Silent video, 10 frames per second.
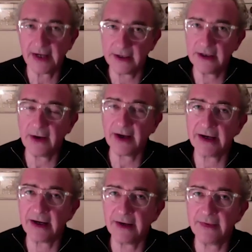you know,
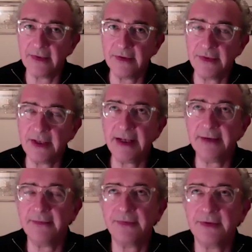uh, the,
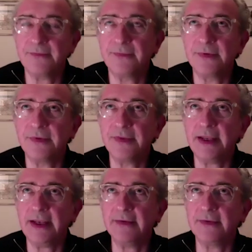the
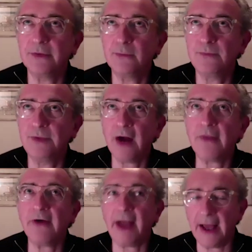the the the
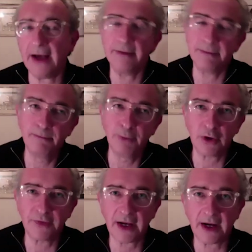other
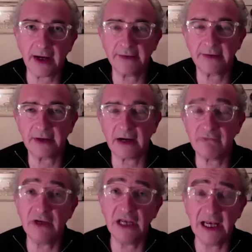book that I, I
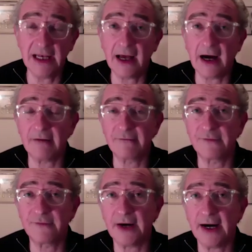really love
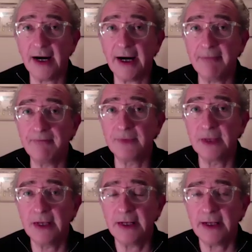um,
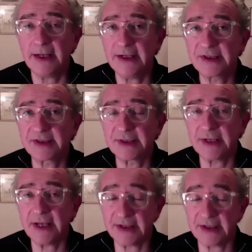is,
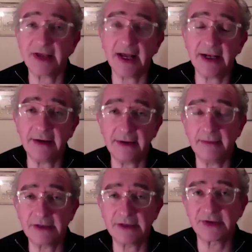as I said, I
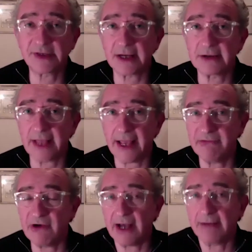mentioned this guy called
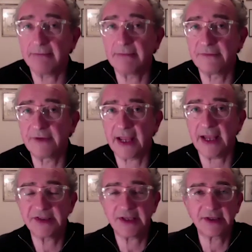Abraham
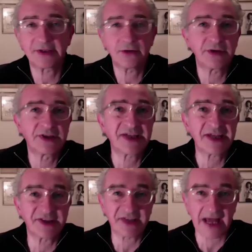Verghese. It's called
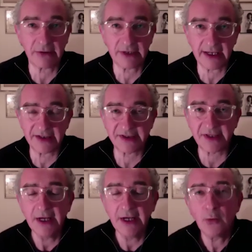Soundings,
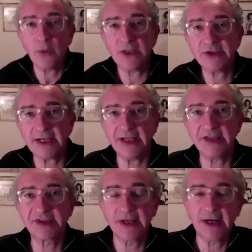which
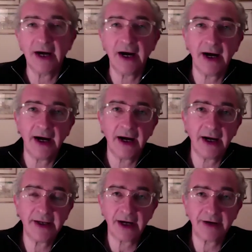is uh, a
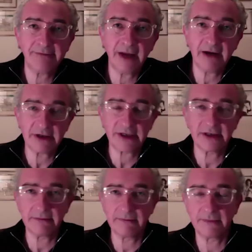young
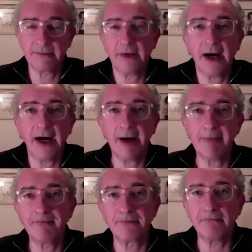American
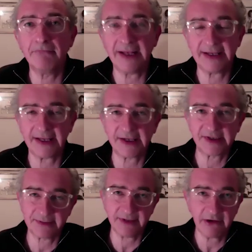um, medic's
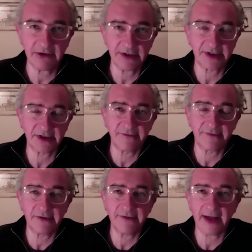experience of,
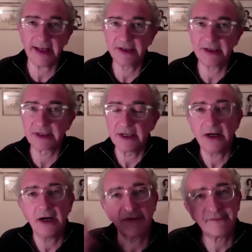of AIDS
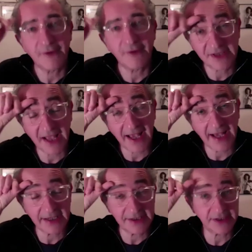uh,
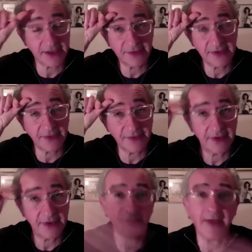firsthand. And, and,
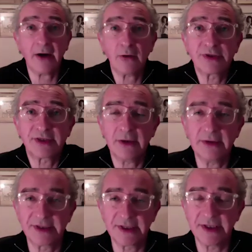and that also
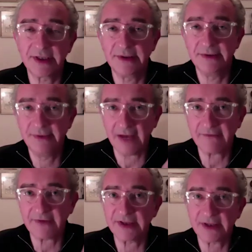is, is
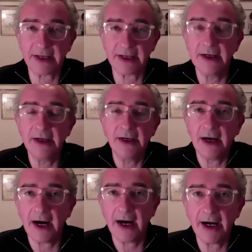definitely something,
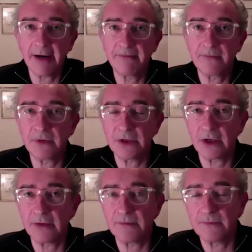um, you
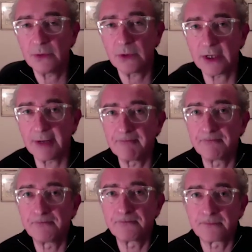know, you want to
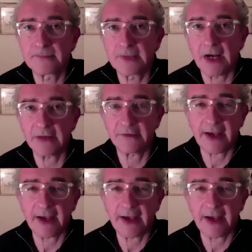hunt